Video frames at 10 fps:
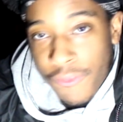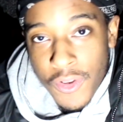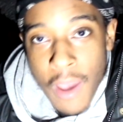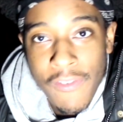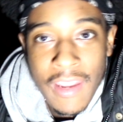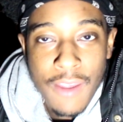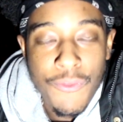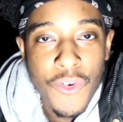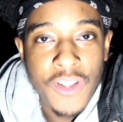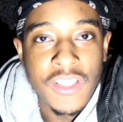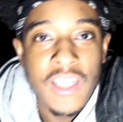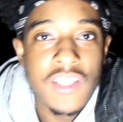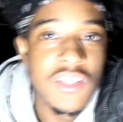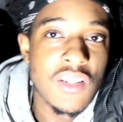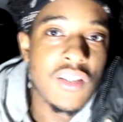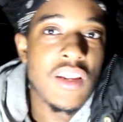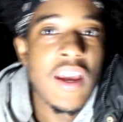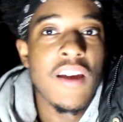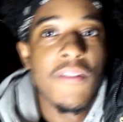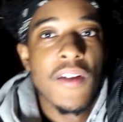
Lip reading: you have an E46, yeah,